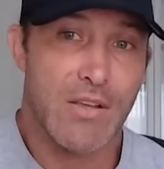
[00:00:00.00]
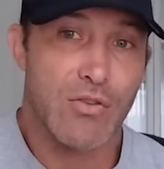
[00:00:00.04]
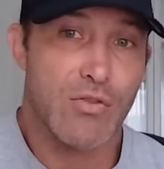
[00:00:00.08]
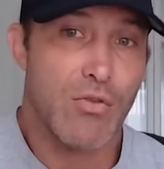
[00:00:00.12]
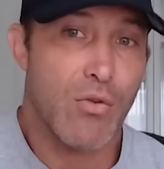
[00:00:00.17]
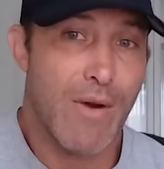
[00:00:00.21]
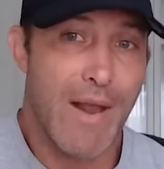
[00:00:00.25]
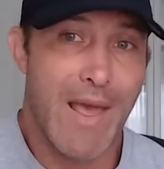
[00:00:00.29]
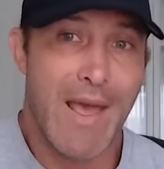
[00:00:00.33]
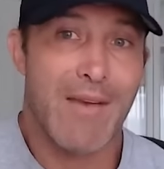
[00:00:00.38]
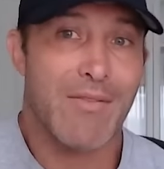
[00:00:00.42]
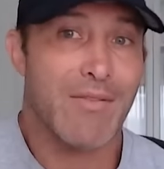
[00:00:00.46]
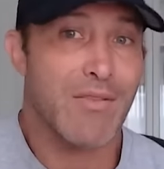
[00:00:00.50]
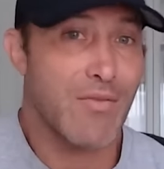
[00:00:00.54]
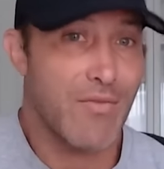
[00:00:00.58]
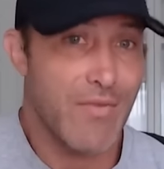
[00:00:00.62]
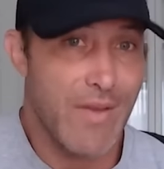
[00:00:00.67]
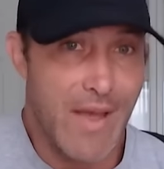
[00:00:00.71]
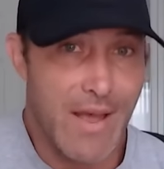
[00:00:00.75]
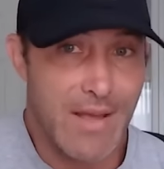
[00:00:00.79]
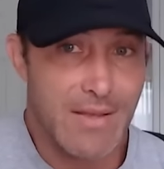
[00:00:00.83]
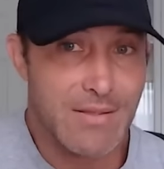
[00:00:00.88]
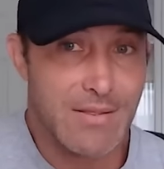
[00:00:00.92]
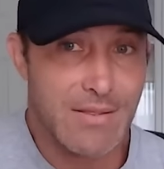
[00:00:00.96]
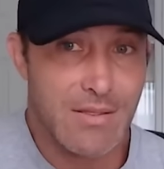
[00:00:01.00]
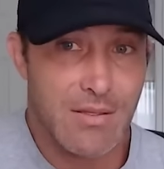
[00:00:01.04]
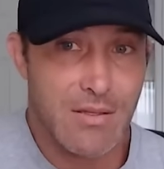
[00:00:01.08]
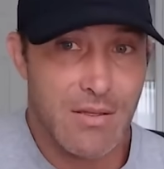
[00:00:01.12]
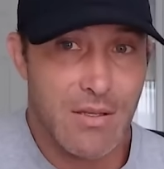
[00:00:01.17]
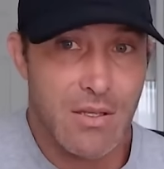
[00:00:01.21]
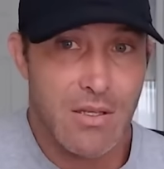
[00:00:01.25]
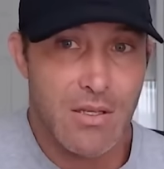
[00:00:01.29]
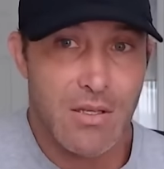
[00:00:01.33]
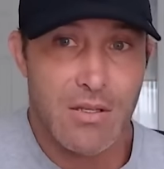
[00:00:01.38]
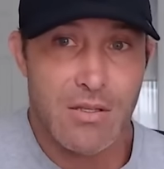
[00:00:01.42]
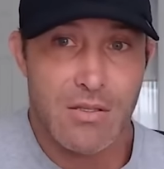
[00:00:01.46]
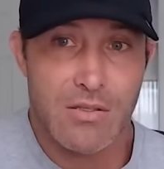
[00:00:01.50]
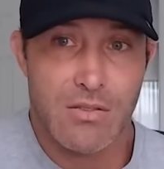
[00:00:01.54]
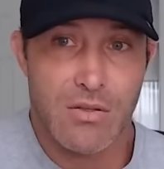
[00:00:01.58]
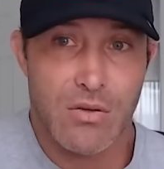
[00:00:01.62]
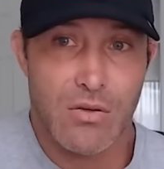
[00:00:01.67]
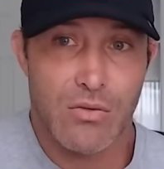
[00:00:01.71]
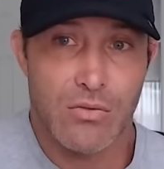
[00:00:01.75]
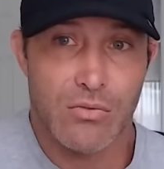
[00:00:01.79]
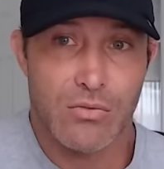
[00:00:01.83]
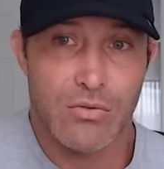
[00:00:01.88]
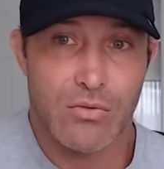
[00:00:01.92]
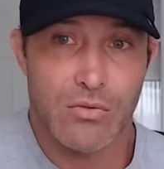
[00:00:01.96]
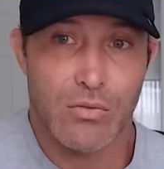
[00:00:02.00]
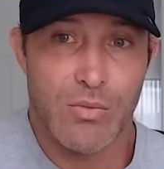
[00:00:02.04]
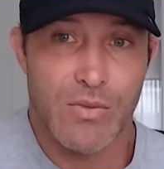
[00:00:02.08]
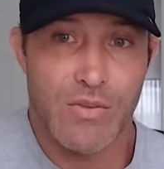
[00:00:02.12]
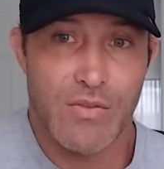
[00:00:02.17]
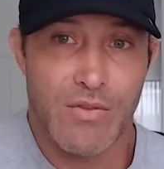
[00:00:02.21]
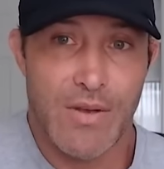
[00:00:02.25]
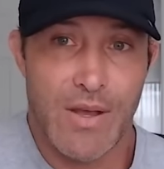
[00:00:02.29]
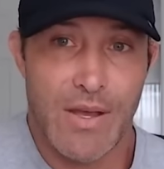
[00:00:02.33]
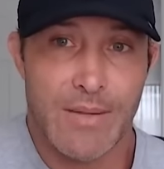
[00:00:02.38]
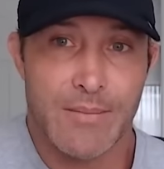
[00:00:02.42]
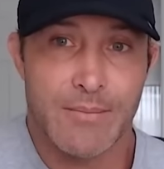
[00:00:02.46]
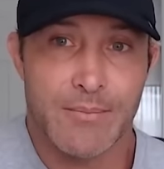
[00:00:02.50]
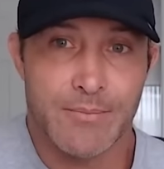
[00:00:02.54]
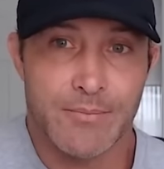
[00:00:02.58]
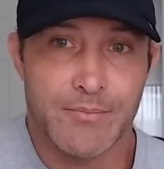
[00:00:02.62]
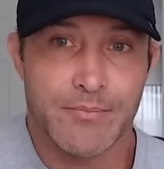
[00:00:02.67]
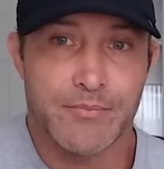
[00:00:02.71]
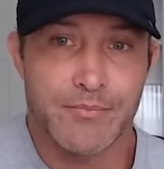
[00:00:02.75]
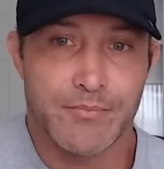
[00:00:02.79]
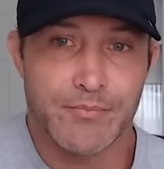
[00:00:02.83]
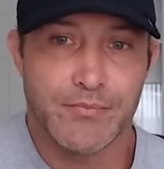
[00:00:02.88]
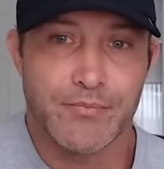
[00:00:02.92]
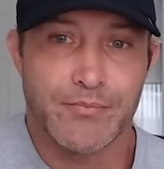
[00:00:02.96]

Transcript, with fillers: You don't have to fast. So you'll be fine.